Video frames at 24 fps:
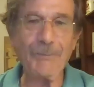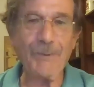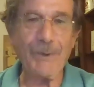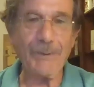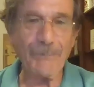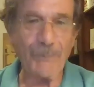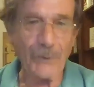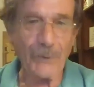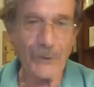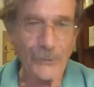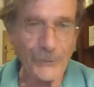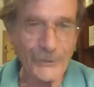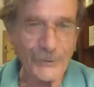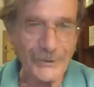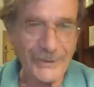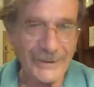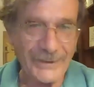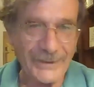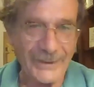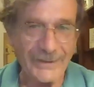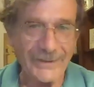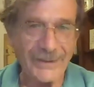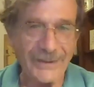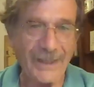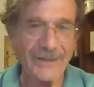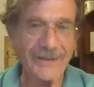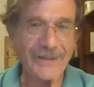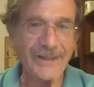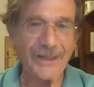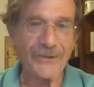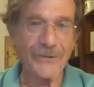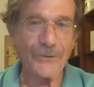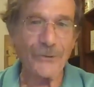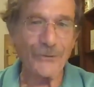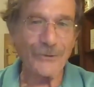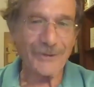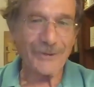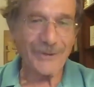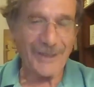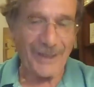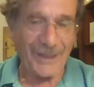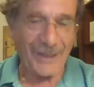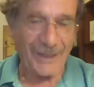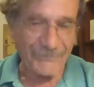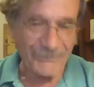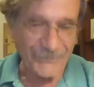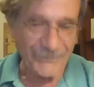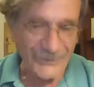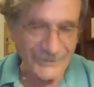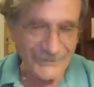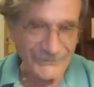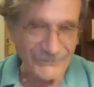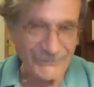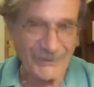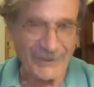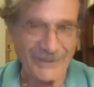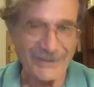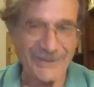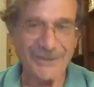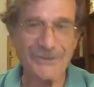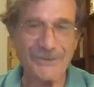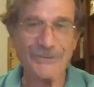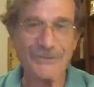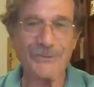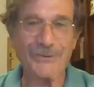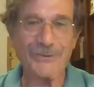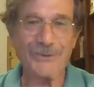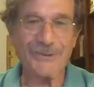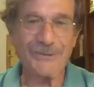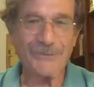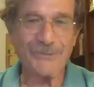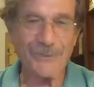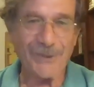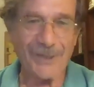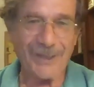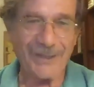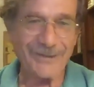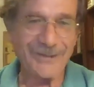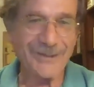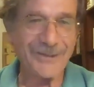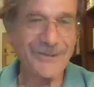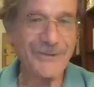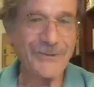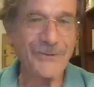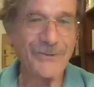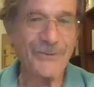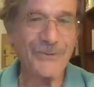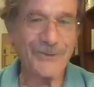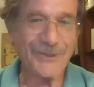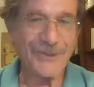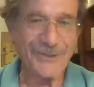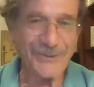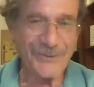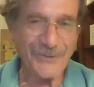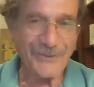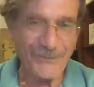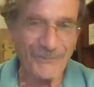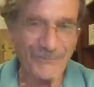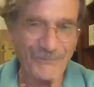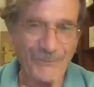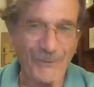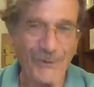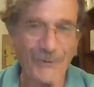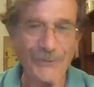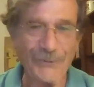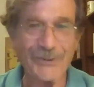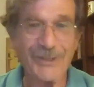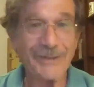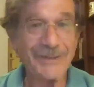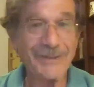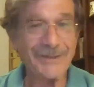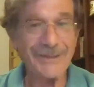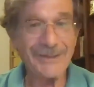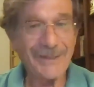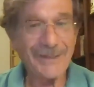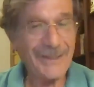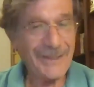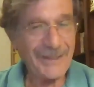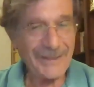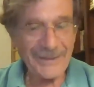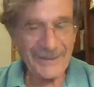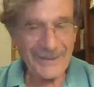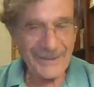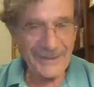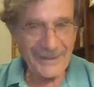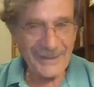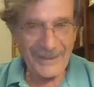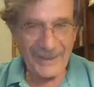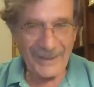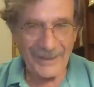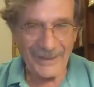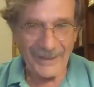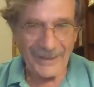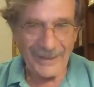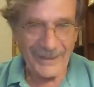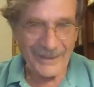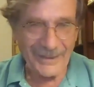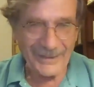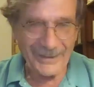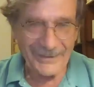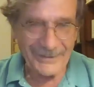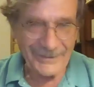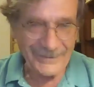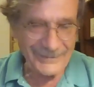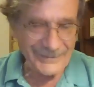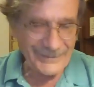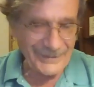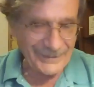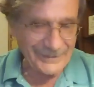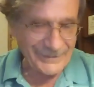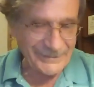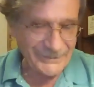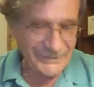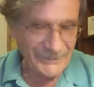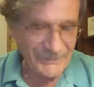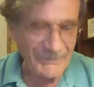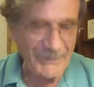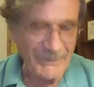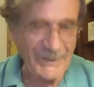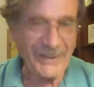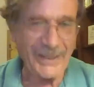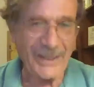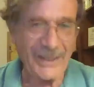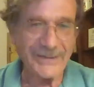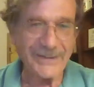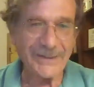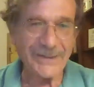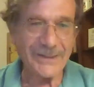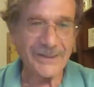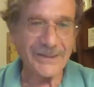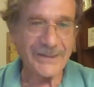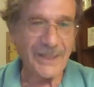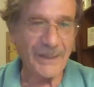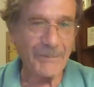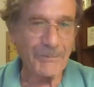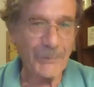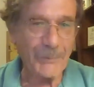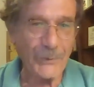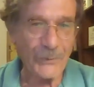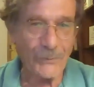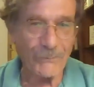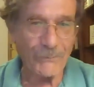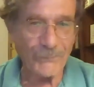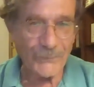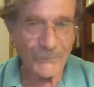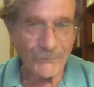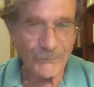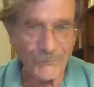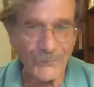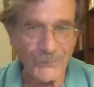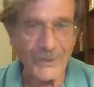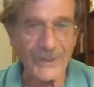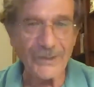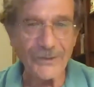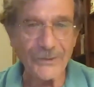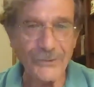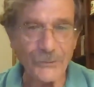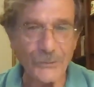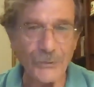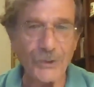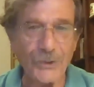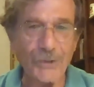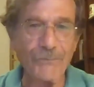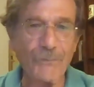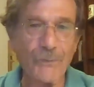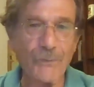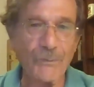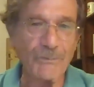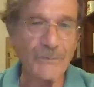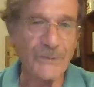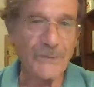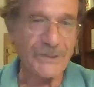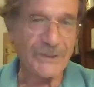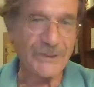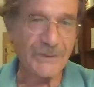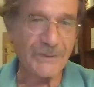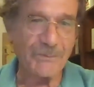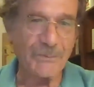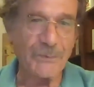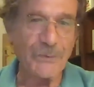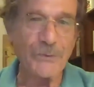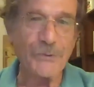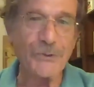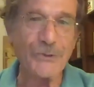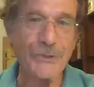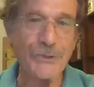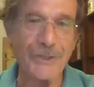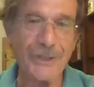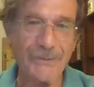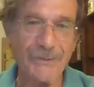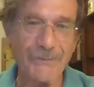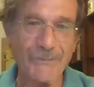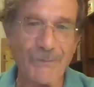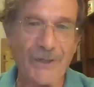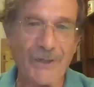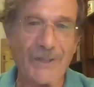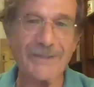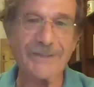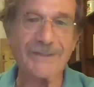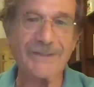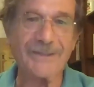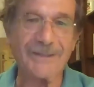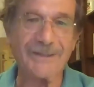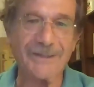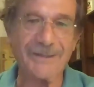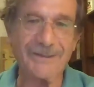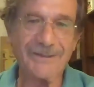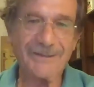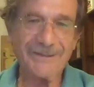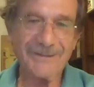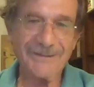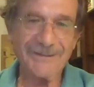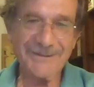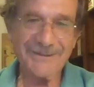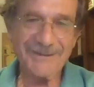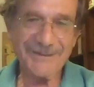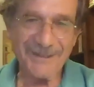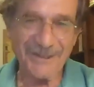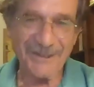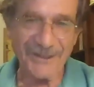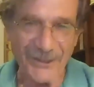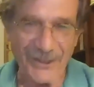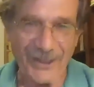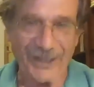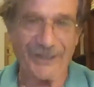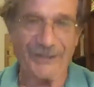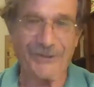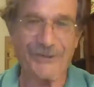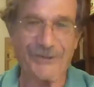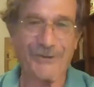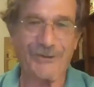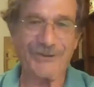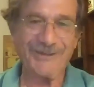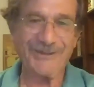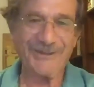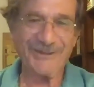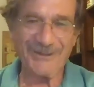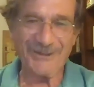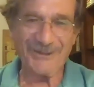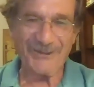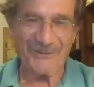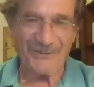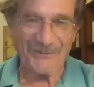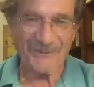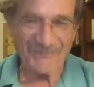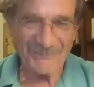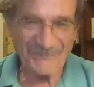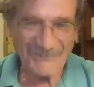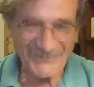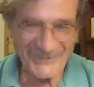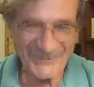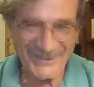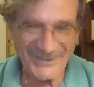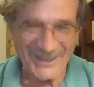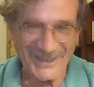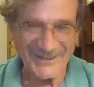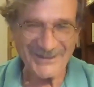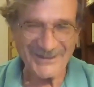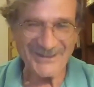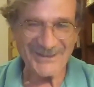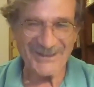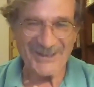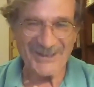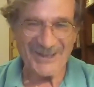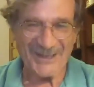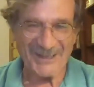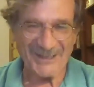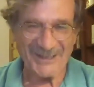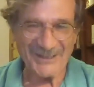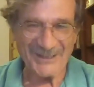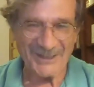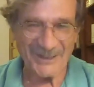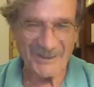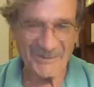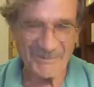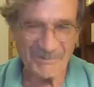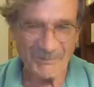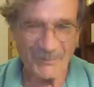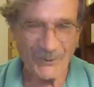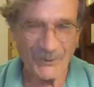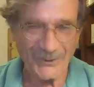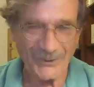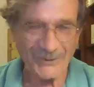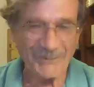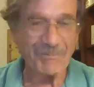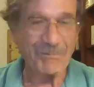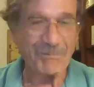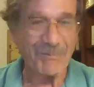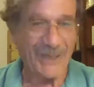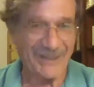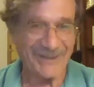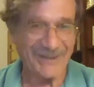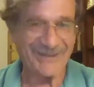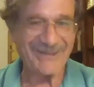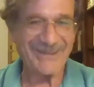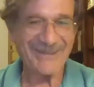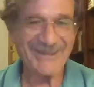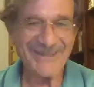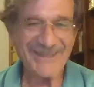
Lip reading: when we looked at the data, not every rat is doing to 8 and so on and so forth. And an extremely nice example of a real uniform distribution arising in nature. So that's a nice point. But